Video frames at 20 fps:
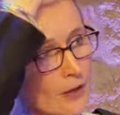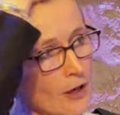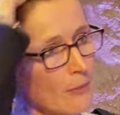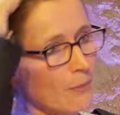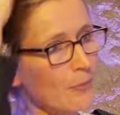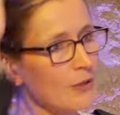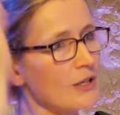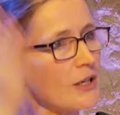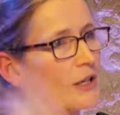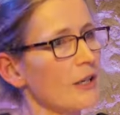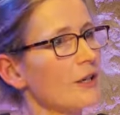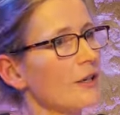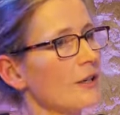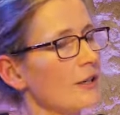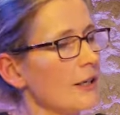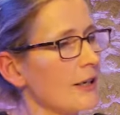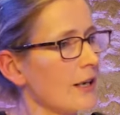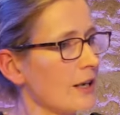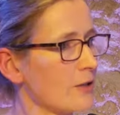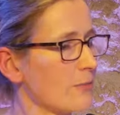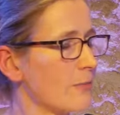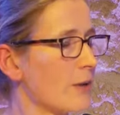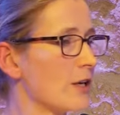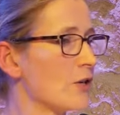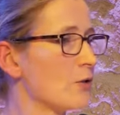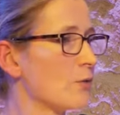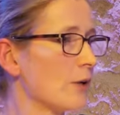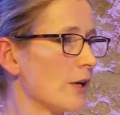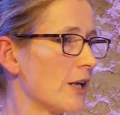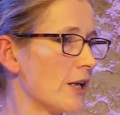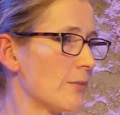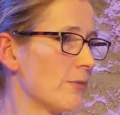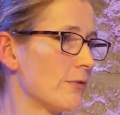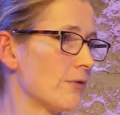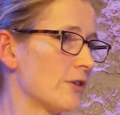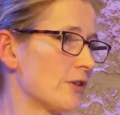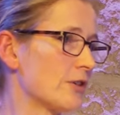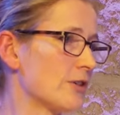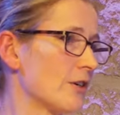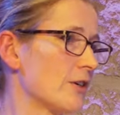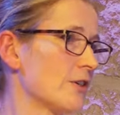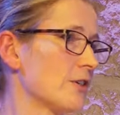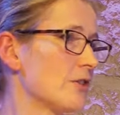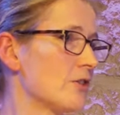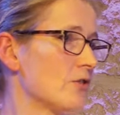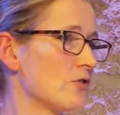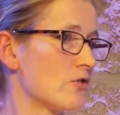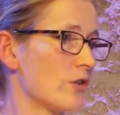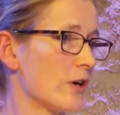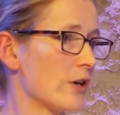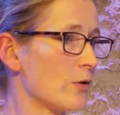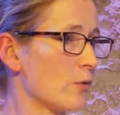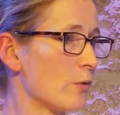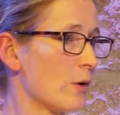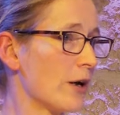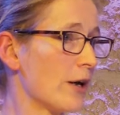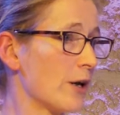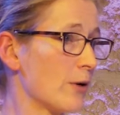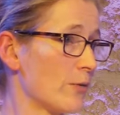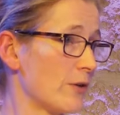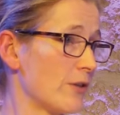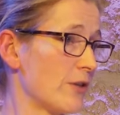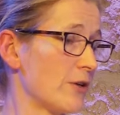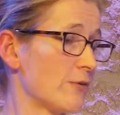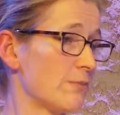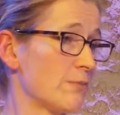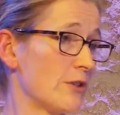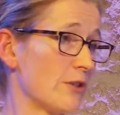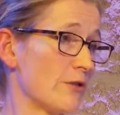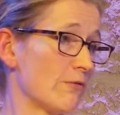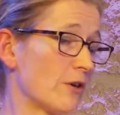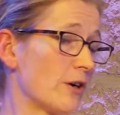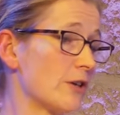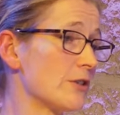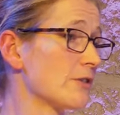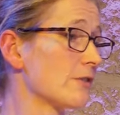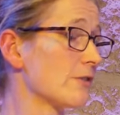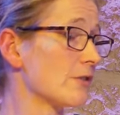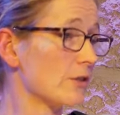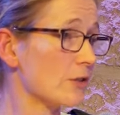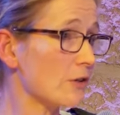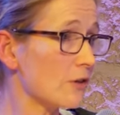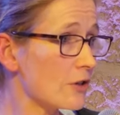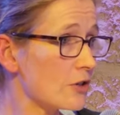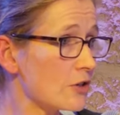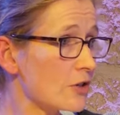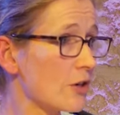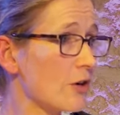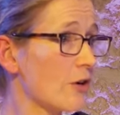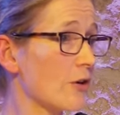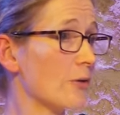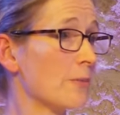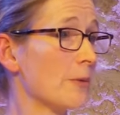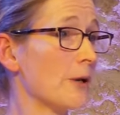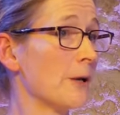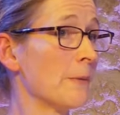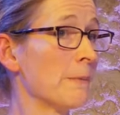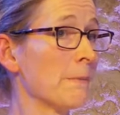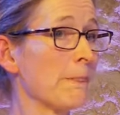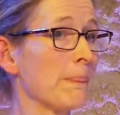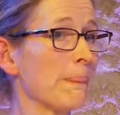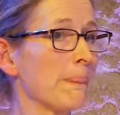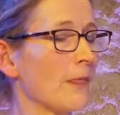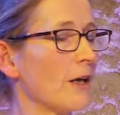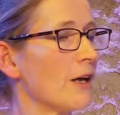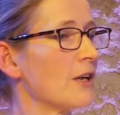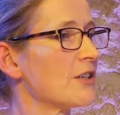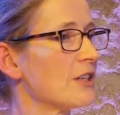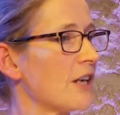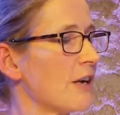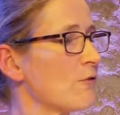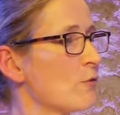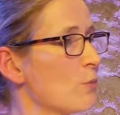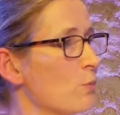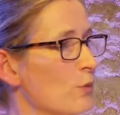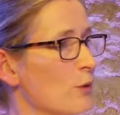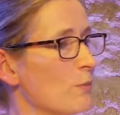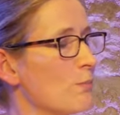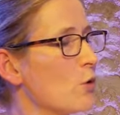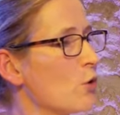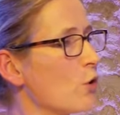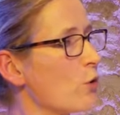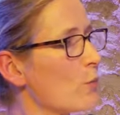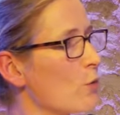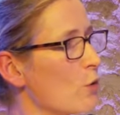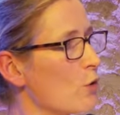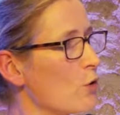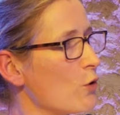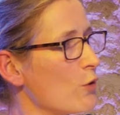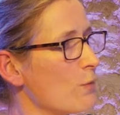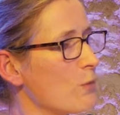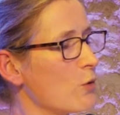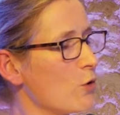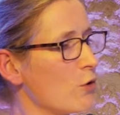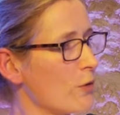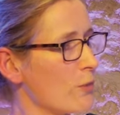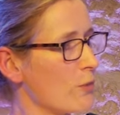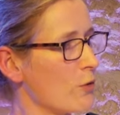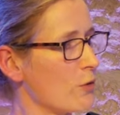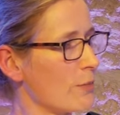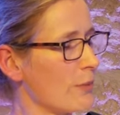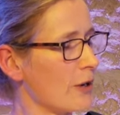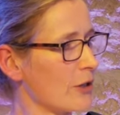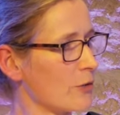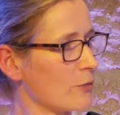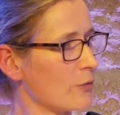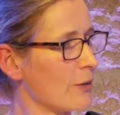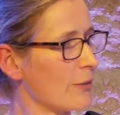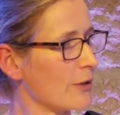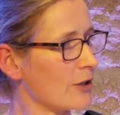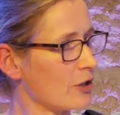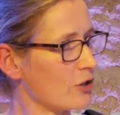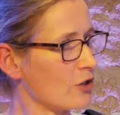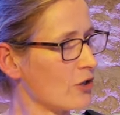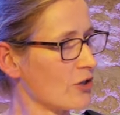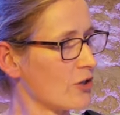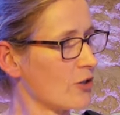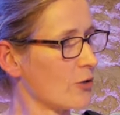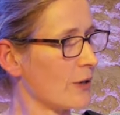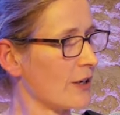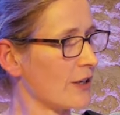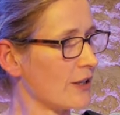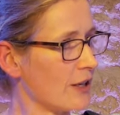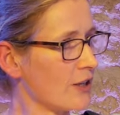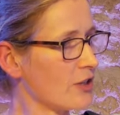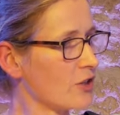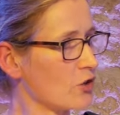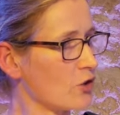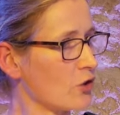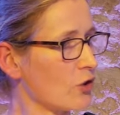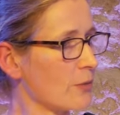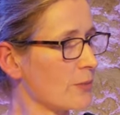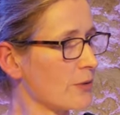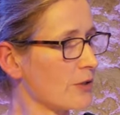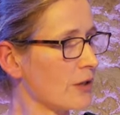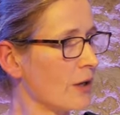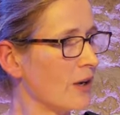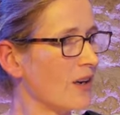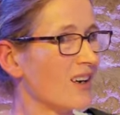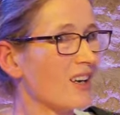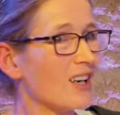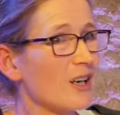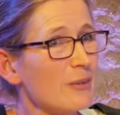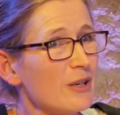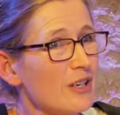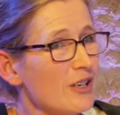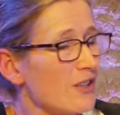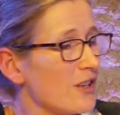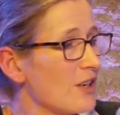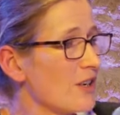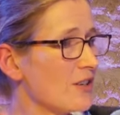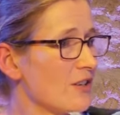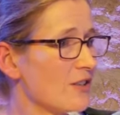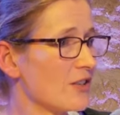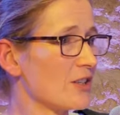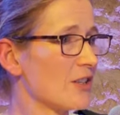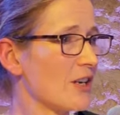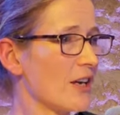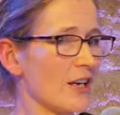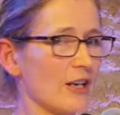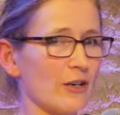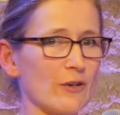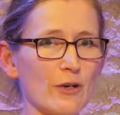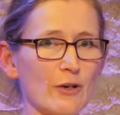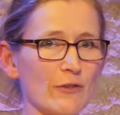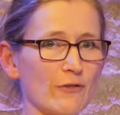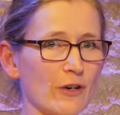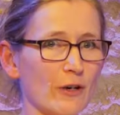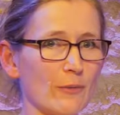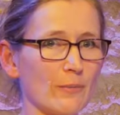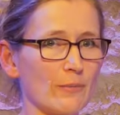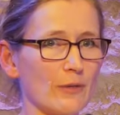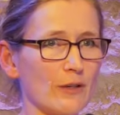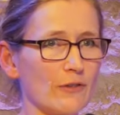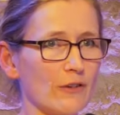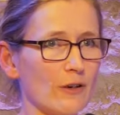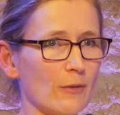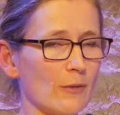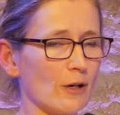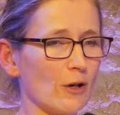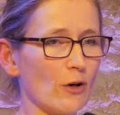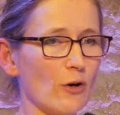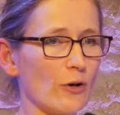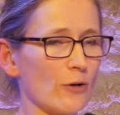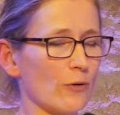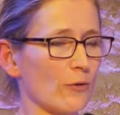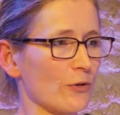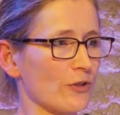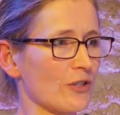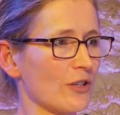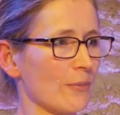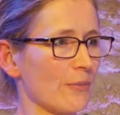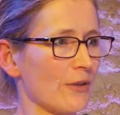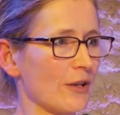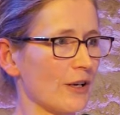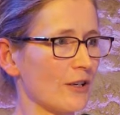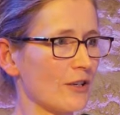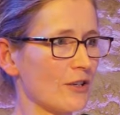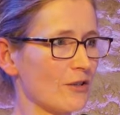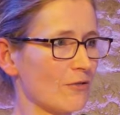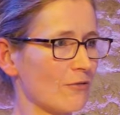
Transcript: Particularly as manual labor is starting to drain away with the rise of the knowledge economy, and more and more men and women are just doing desk jobs. And I mean, at the end of the day, you know, if I'm a lawyer or something, it